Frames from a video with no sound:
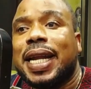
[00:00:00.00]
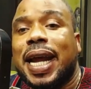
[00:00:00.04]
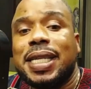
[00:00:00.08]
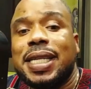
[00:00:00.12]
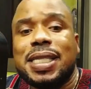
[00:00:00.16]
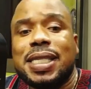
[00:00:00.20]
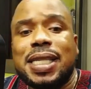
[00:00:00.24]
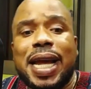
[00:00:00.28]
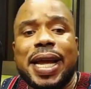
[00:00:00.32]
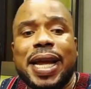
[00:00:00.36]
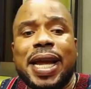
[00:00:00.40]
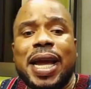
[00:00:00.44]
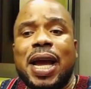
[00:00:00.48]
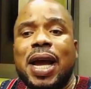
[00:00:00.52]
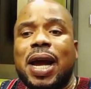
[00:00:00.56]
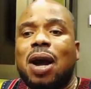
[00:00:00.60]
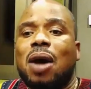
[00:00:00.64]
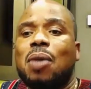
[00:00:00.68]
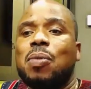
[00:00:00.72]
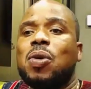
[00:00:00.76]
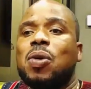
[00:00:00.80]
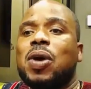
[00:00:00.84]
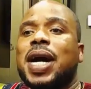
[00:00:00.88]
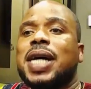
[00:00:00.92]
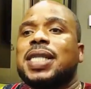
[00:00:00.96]
It's like
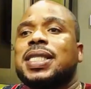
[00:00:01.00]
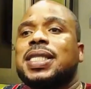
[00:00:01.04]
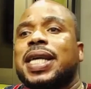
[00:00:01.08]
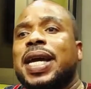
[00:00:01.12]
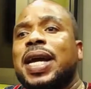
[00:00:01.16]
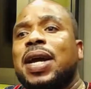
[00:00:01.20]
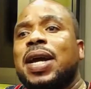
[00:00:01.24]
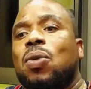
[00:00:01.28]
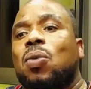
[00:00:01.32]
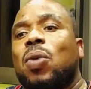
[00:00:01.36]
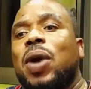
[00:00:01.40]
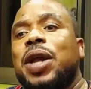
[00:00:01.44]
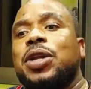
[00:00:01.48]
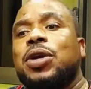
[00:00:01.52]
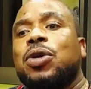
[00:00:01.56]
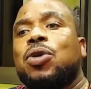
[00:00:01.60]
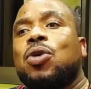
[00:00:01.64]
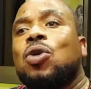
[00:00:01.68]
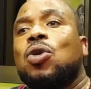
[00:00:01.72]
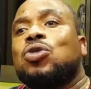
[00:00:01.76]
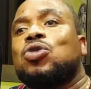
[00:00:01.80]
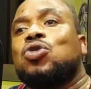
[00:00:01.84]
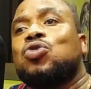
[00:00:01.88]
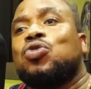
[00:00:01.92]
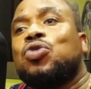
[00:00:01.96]
Amoka said, when you
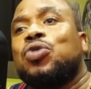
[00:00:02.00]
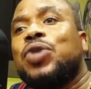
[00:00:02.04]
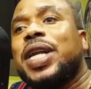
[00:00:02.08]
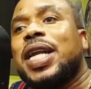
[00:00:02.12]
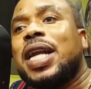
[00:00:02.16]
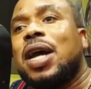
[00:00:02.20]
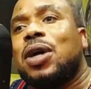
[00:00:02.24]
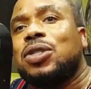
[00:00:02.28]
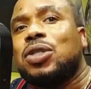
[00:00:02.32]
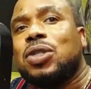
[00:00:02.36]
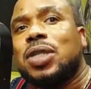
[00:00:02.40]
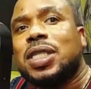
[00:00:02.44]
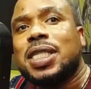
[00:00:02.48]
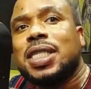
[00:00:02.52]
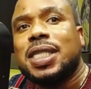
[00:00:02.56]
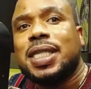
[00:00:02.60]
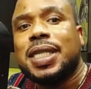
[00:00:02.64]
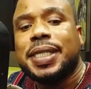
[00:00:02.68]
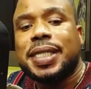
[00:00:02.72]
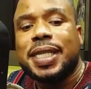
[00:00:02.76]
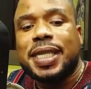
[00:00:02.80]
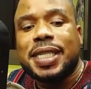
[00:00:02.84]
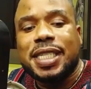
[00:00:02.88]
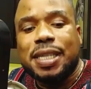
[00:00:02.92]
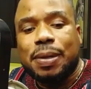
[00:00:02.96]
go to renounce your
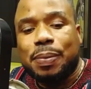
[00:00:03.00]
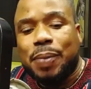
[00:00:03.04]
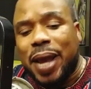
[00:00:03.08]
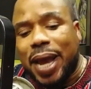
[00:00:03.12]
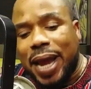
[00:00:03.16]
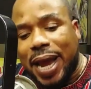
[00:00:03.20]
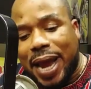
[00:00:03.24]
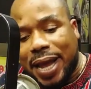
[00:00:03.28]
citizenship